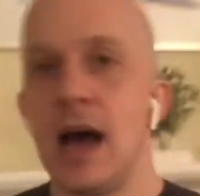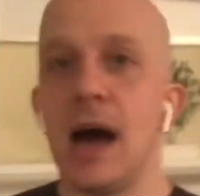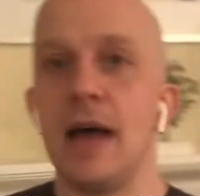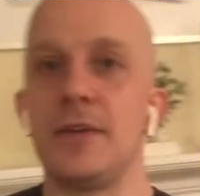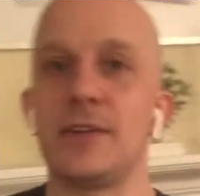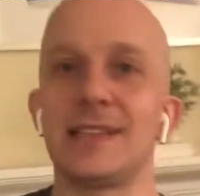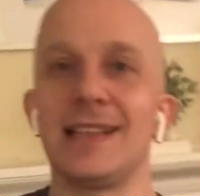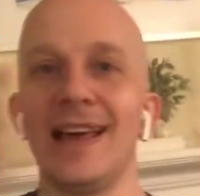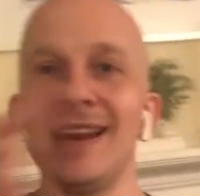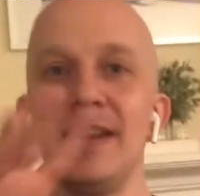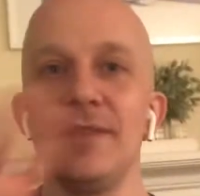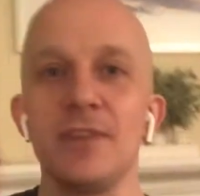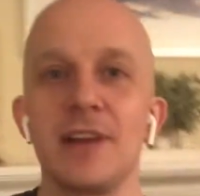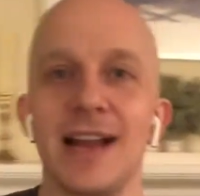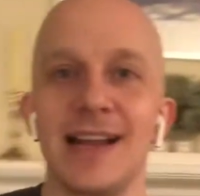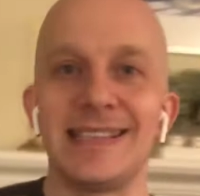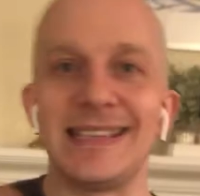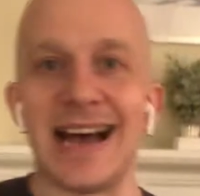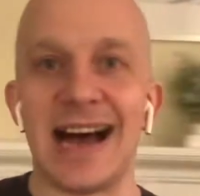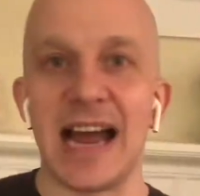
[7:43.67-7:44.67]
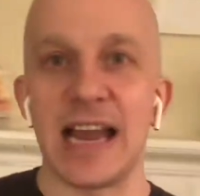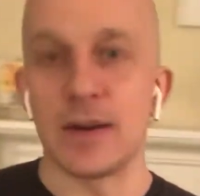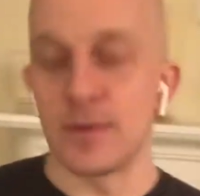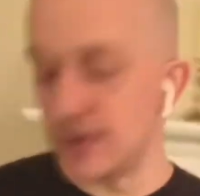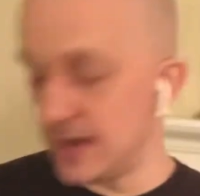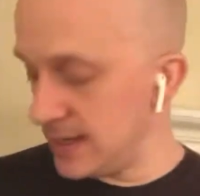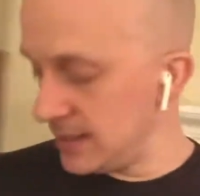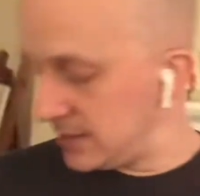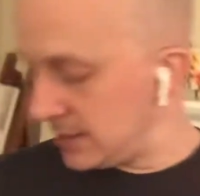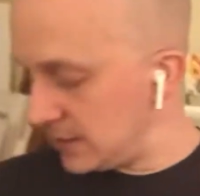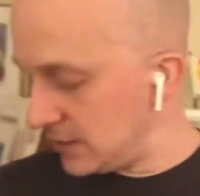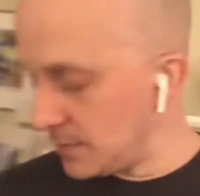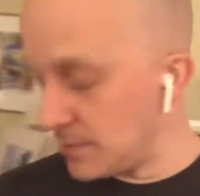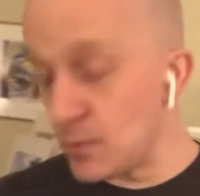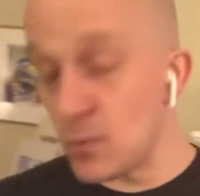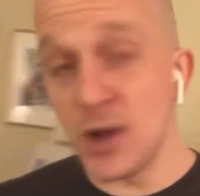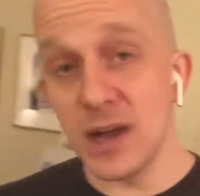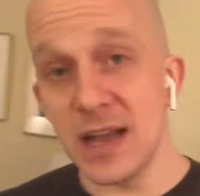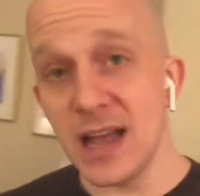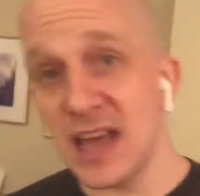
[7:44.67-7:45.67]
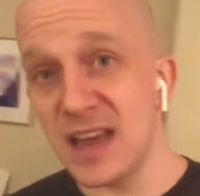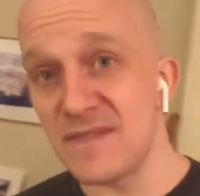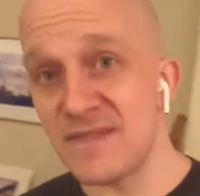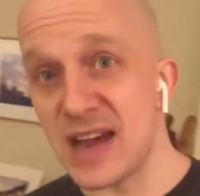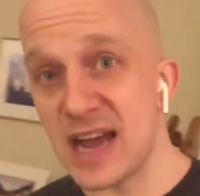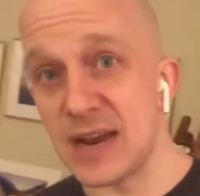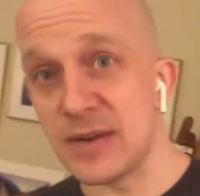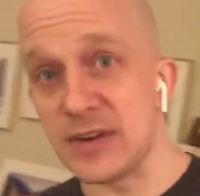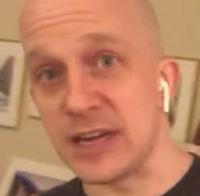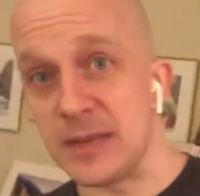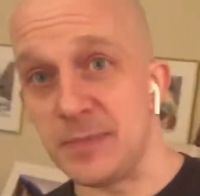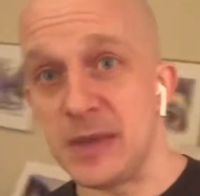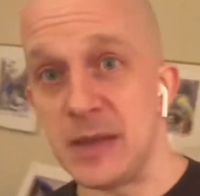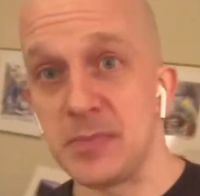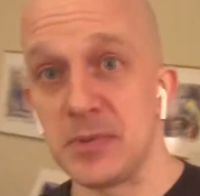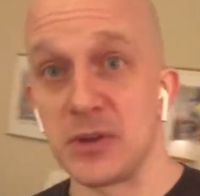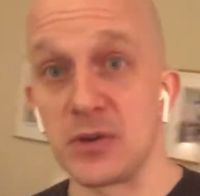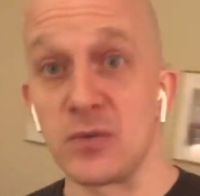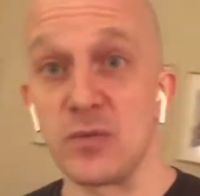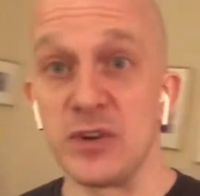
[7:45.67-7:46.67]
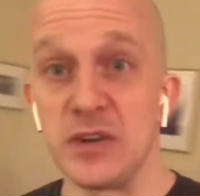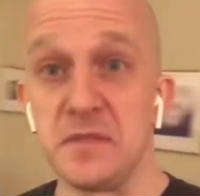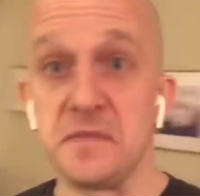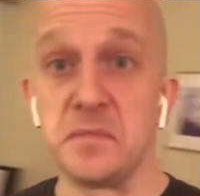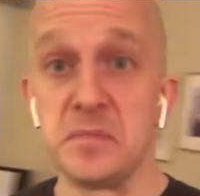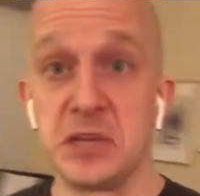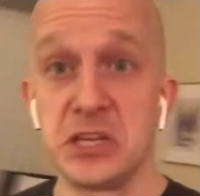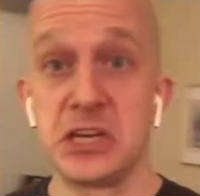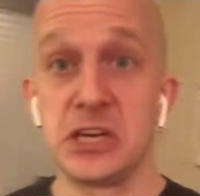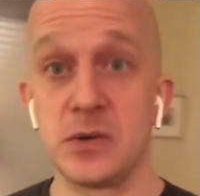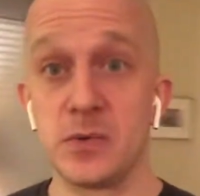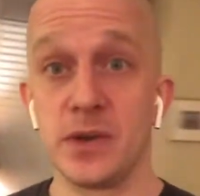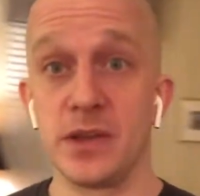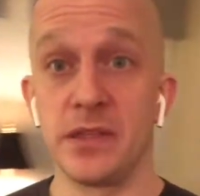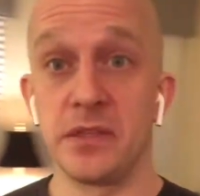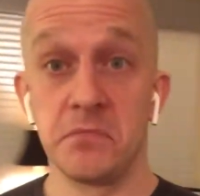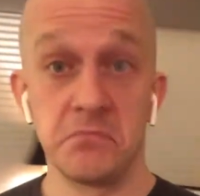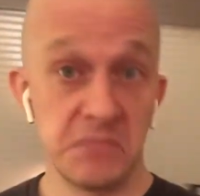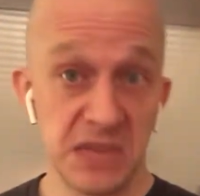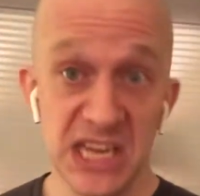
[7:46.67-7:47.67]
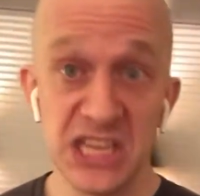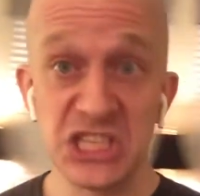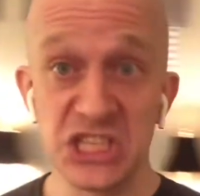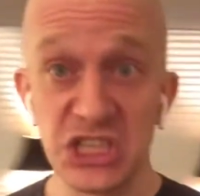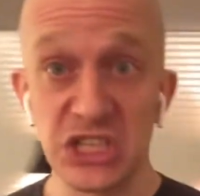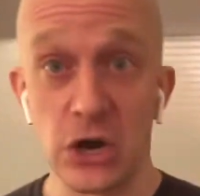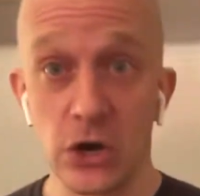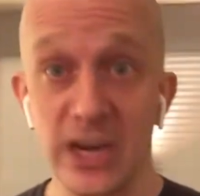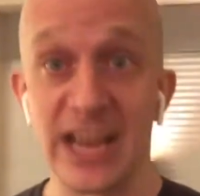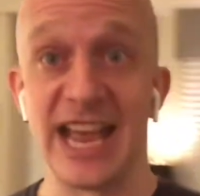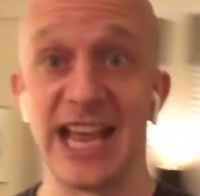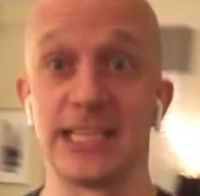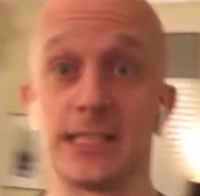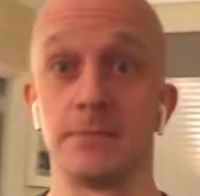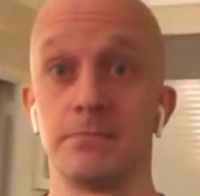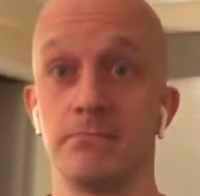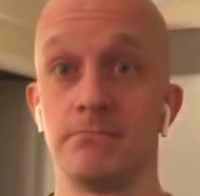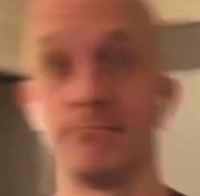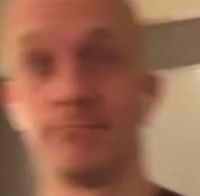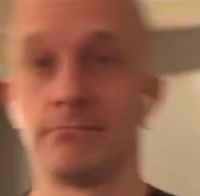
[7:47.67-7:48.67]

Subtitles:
There's a lot of different kinds of irony too. One kind of irony people are real familiar with is sarcasm.